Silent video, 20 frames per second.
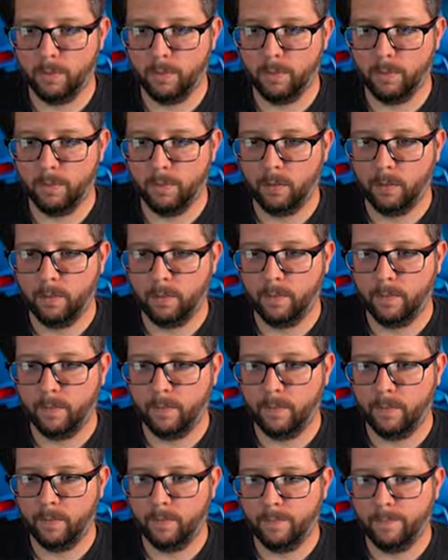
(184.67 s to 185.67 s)

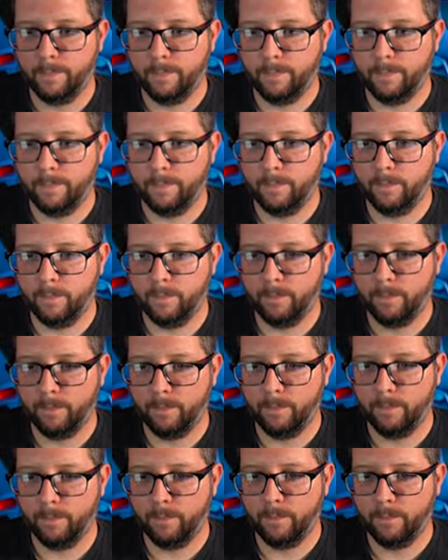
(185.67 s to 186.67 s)

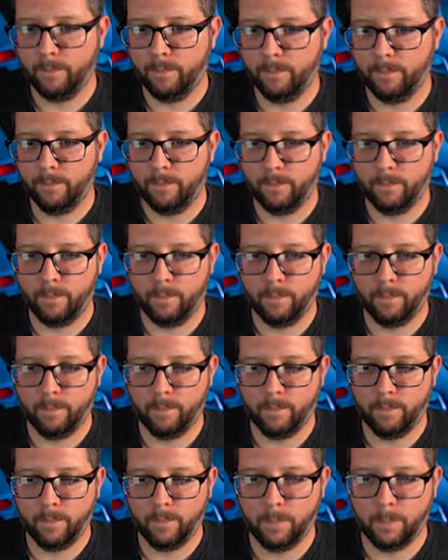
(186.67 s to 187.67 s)

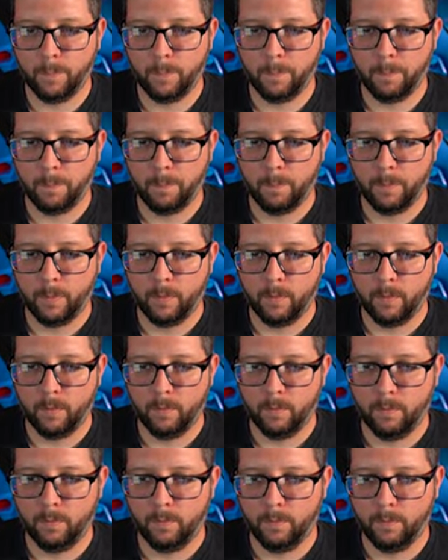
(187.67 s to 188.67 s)

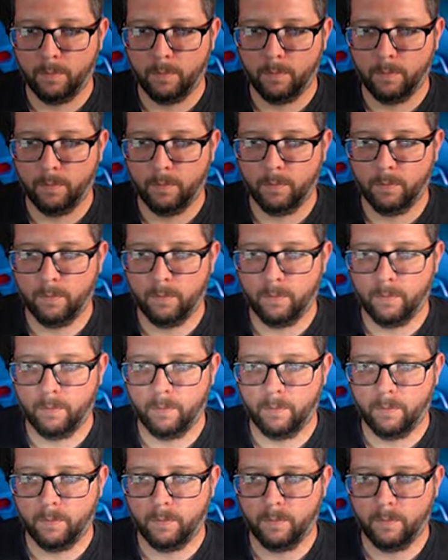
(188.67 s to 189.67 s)

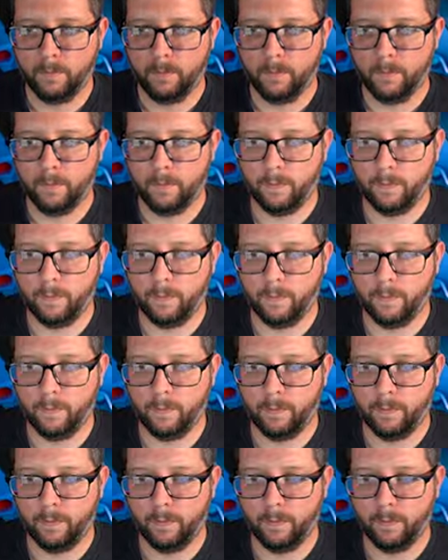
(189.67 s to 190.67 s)

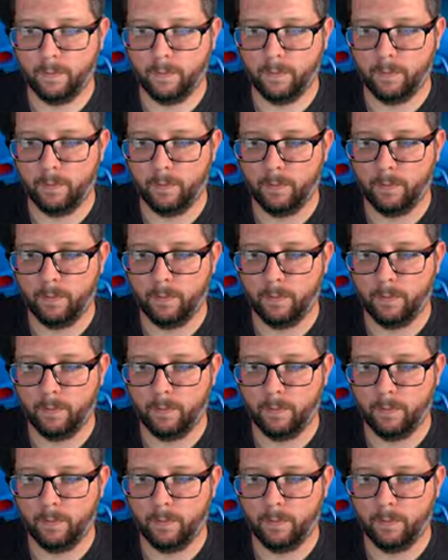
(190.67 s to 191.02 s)
[no speech]